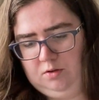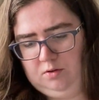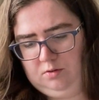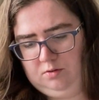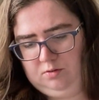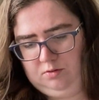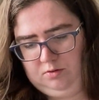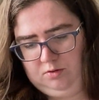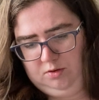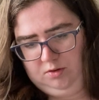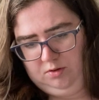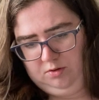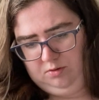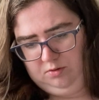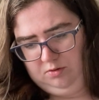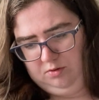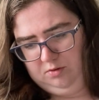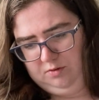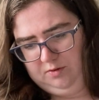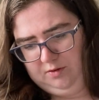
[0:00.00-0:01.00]
I don't
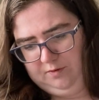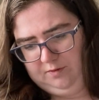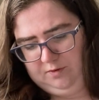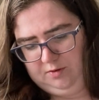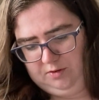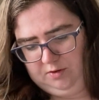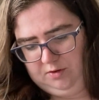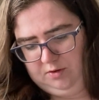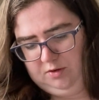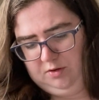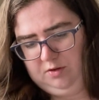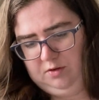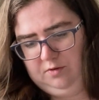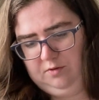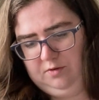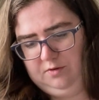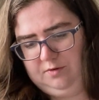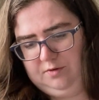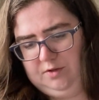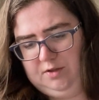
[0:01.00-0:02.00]
know if I've got a
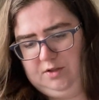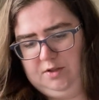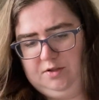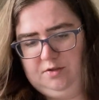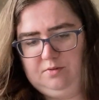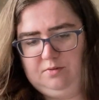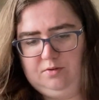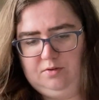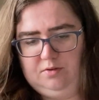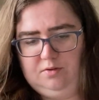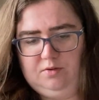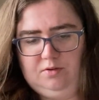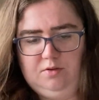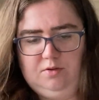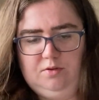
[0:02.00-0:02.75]
colour for this one.